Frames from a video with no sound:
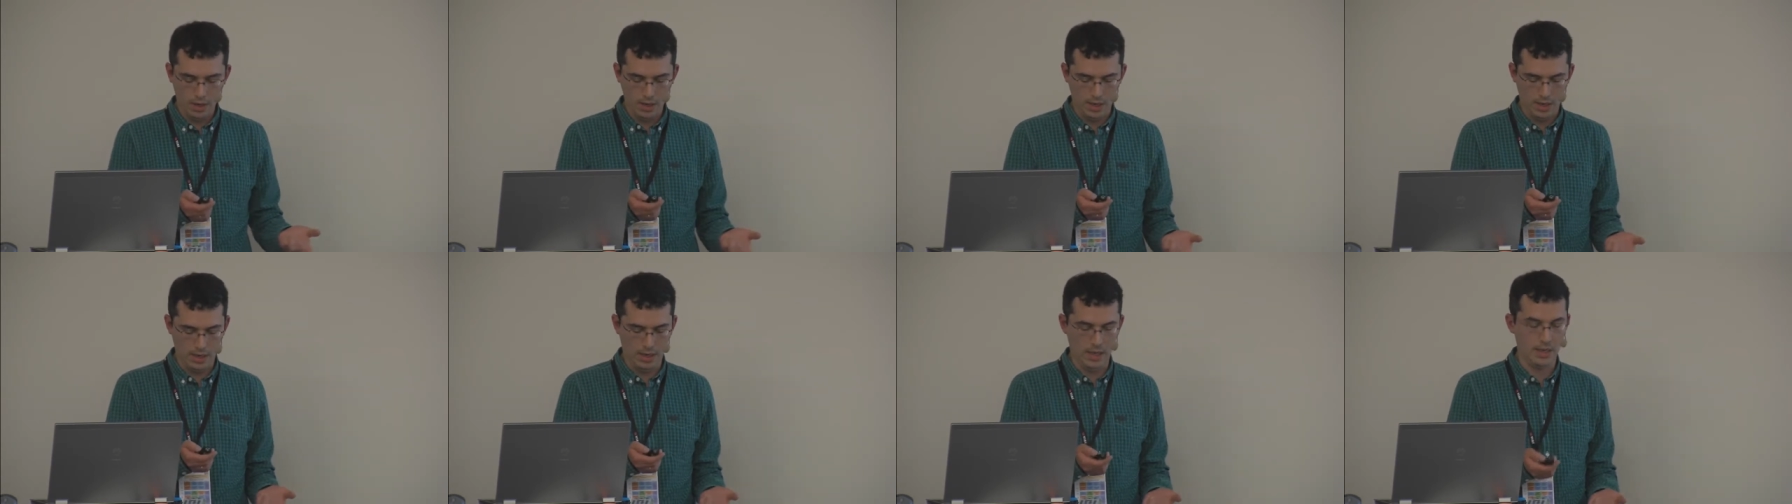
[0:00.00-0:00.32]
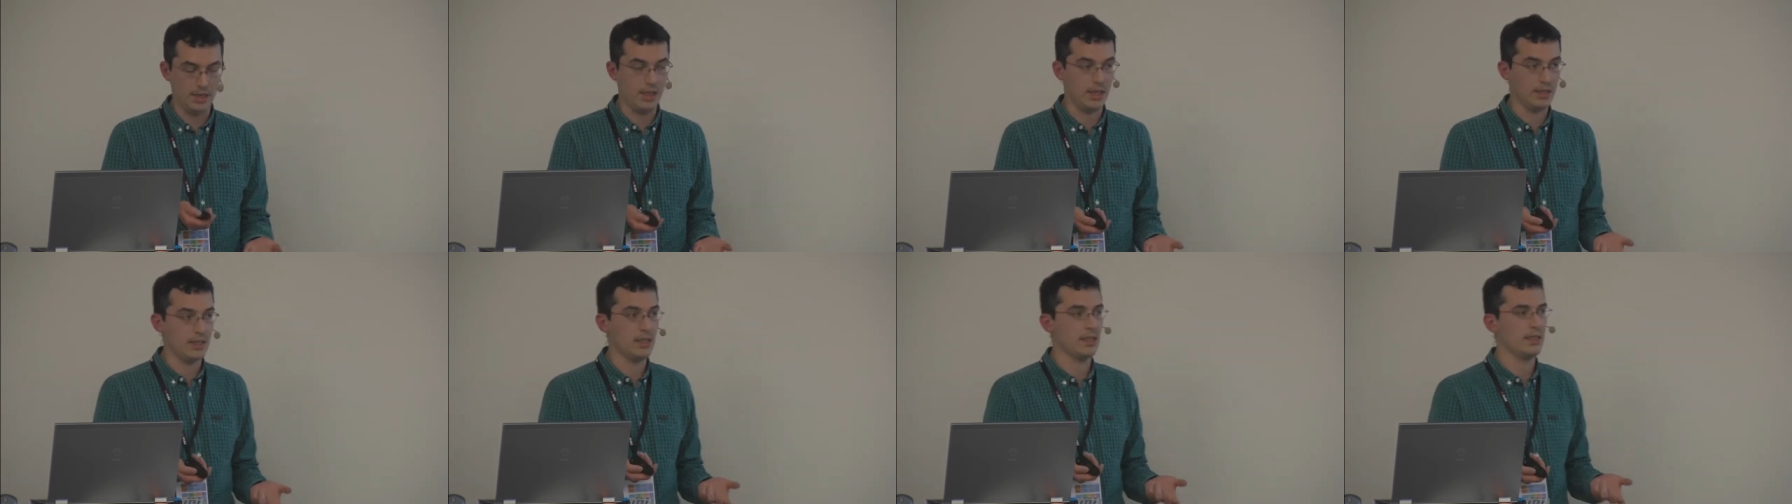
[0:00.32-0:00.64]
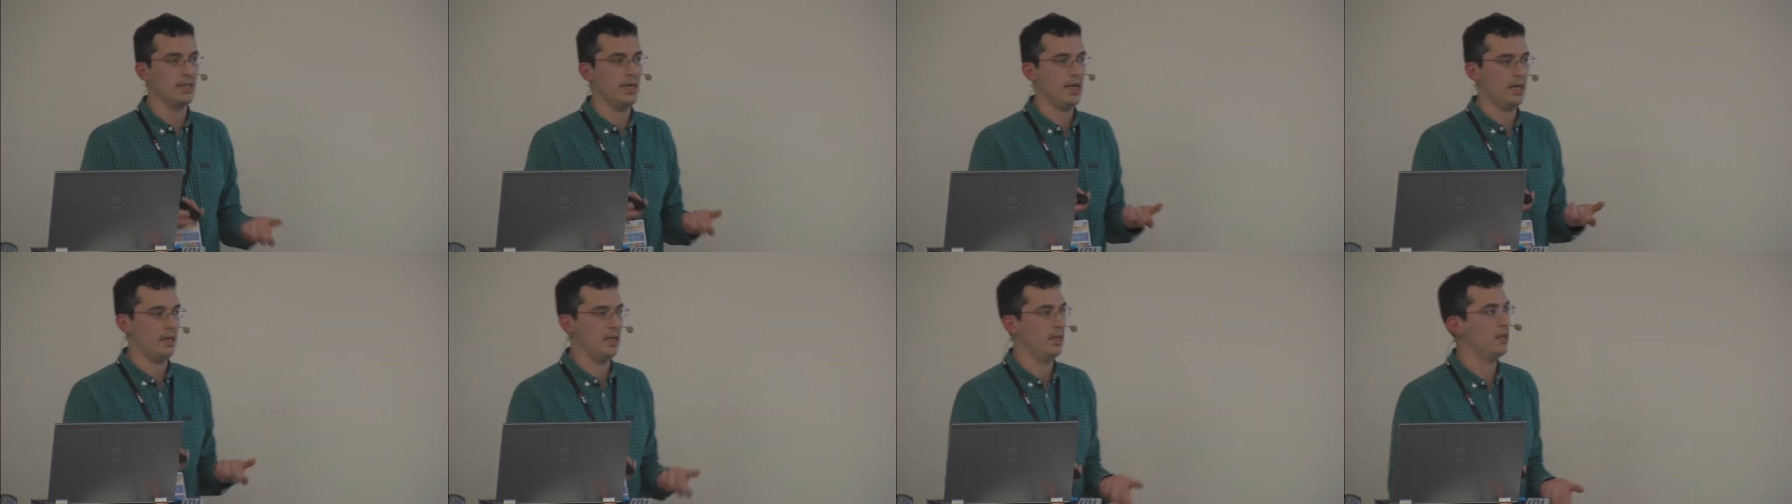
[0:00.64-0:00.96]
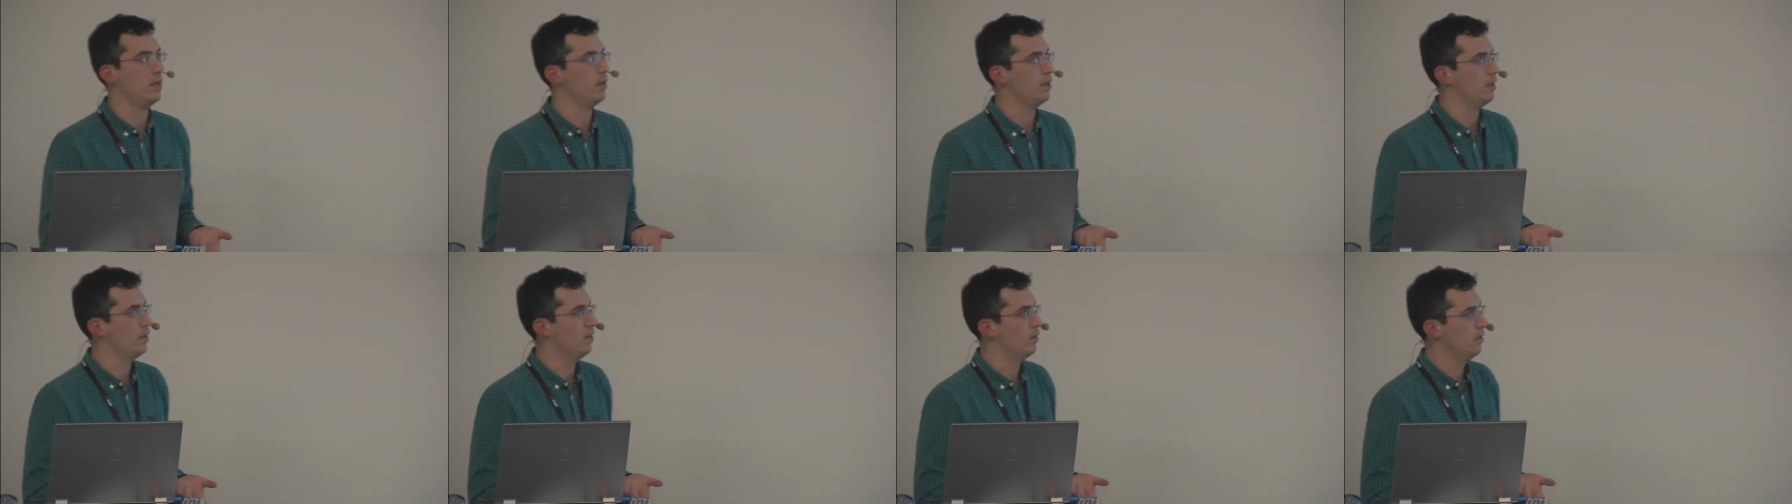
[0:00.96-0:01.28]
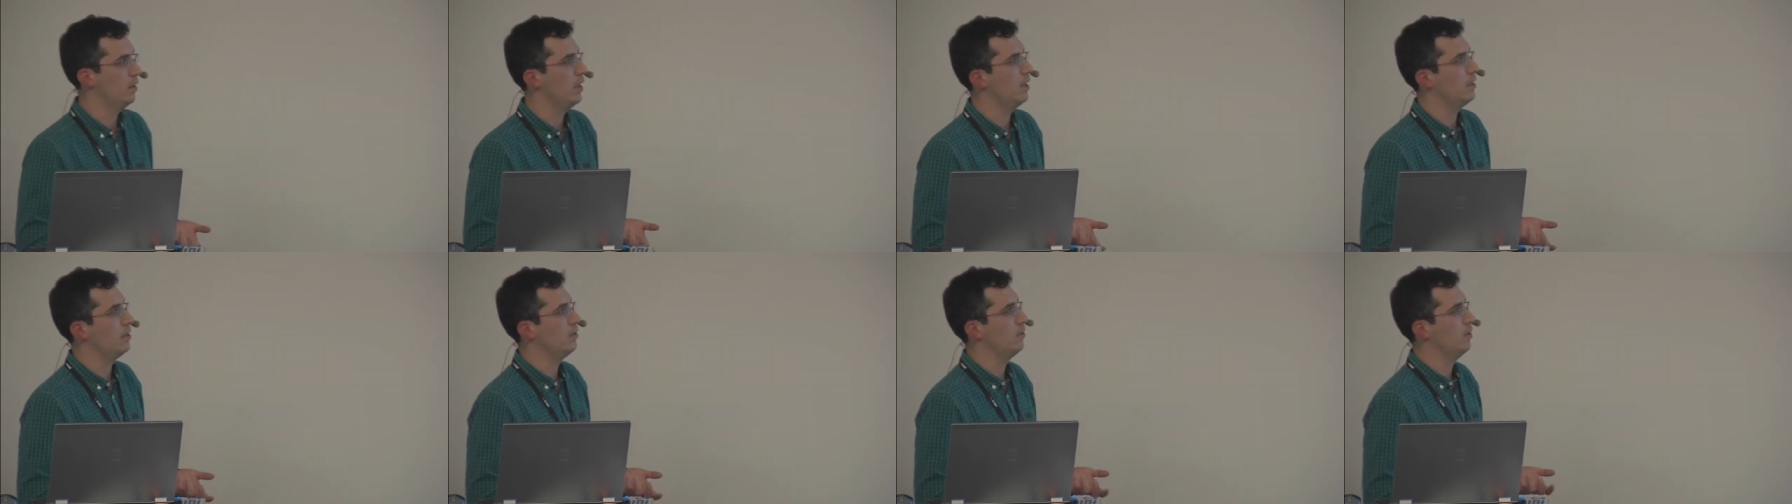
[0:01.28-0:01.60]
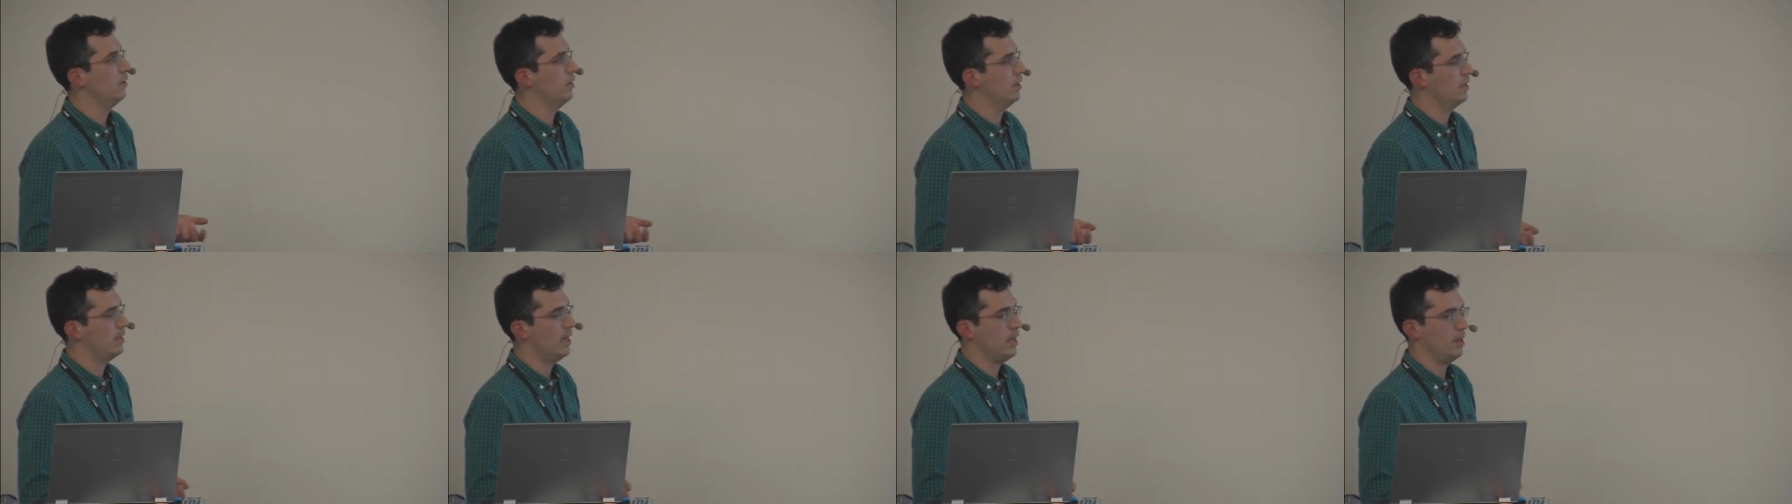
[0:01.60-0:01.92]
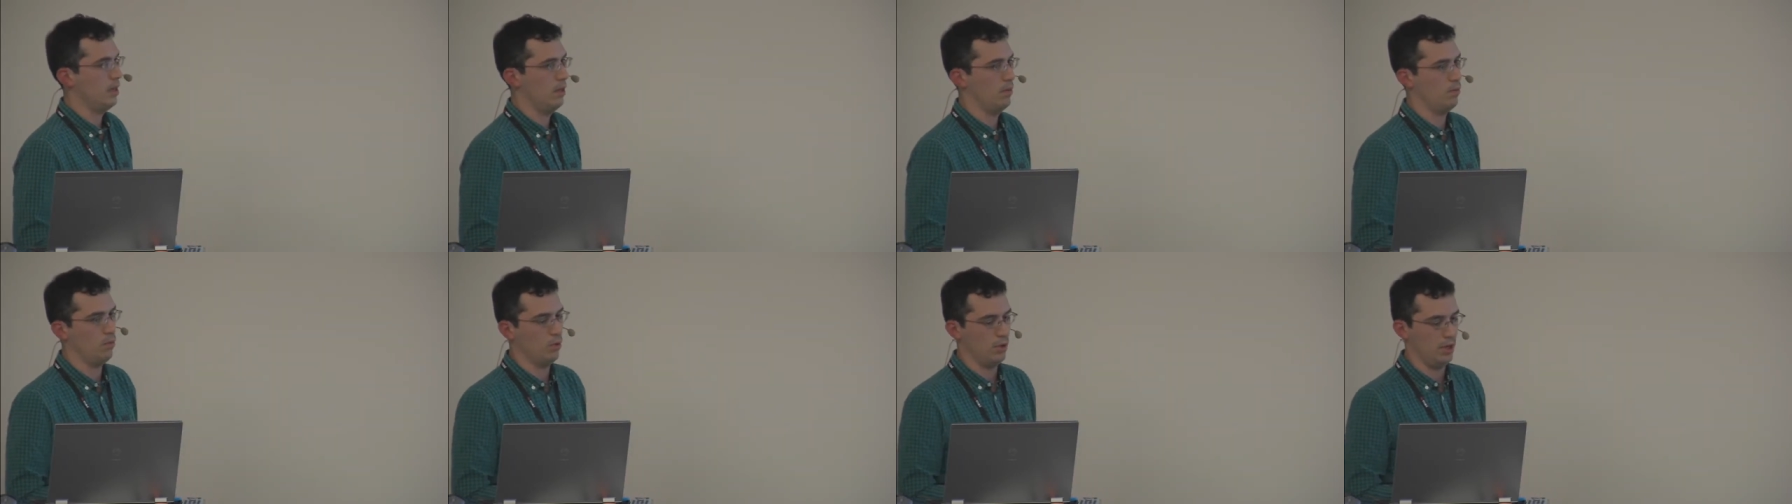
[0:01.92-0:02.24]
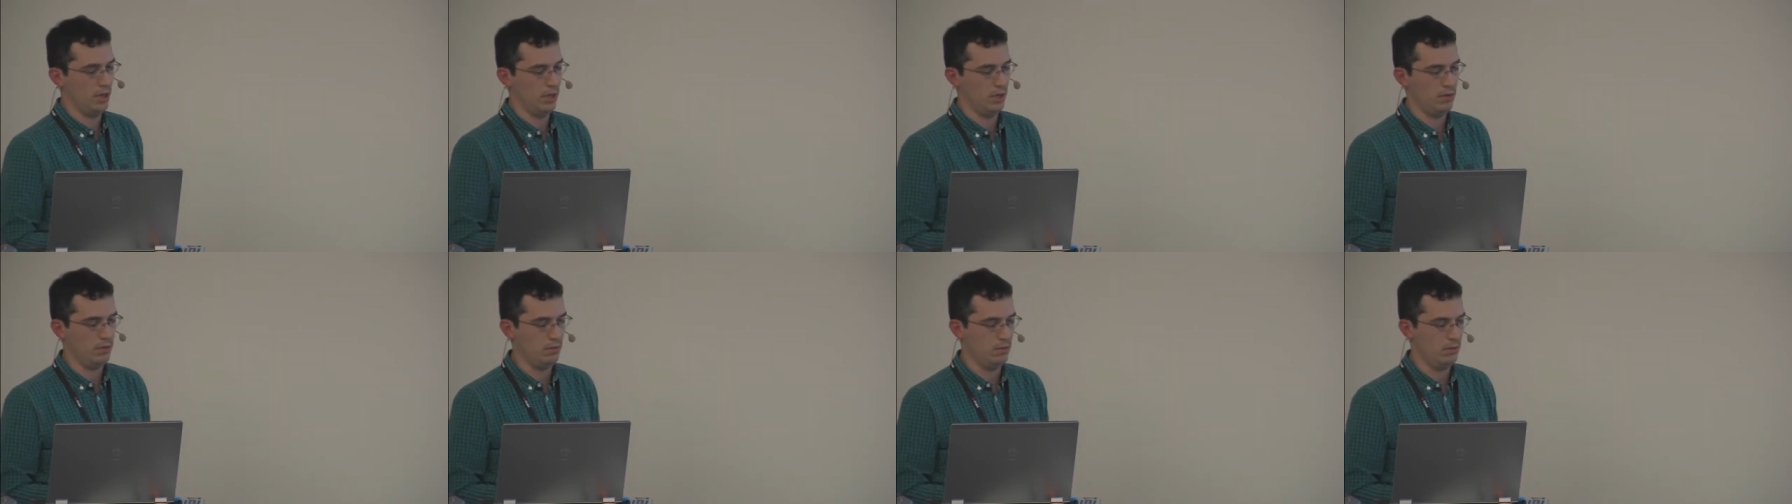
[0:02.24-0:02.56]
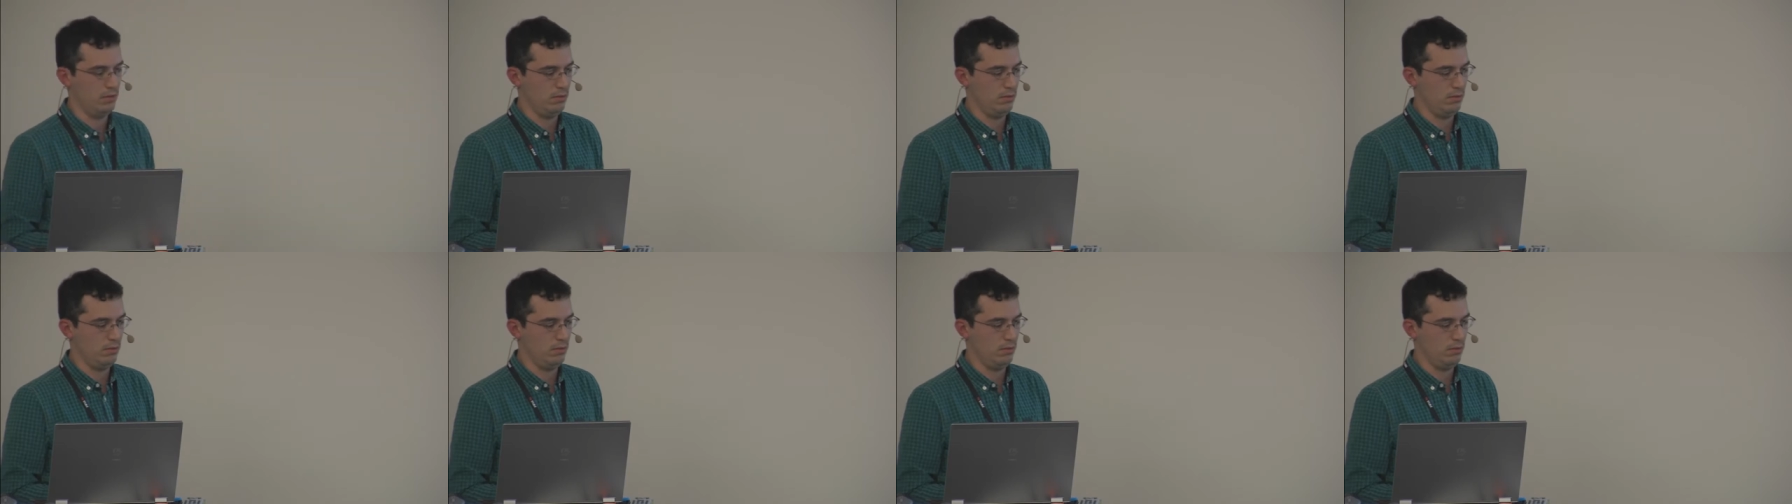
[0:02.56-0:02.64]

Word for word: And, and that's exactly that's exactly what it